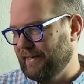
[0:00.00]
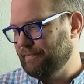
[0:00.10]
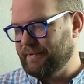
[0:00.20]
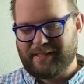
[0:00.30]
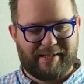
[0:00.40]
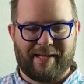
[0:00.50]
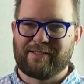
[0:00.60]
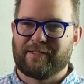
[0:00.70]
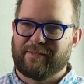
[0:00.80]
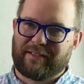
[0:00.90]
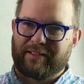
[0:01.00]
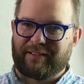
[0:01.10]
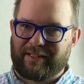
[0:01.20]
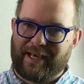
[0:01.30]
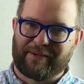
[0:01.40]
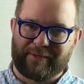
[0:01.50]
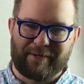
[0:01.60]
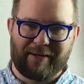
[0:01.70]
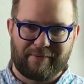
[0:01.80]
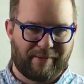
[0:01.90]
that I set down so it wouldn't clatter
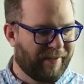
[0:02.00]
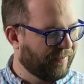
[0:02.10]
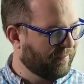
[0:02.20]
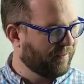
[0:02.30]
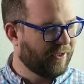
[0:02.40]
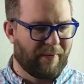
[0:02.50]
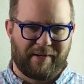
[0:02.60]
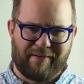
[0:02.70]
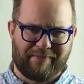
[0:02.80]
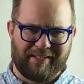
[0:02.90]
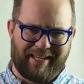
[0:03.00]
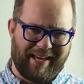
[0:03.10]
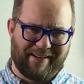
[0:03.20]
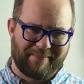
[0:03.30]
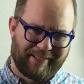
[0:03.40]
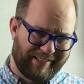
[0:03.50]
around while I was showing off the game.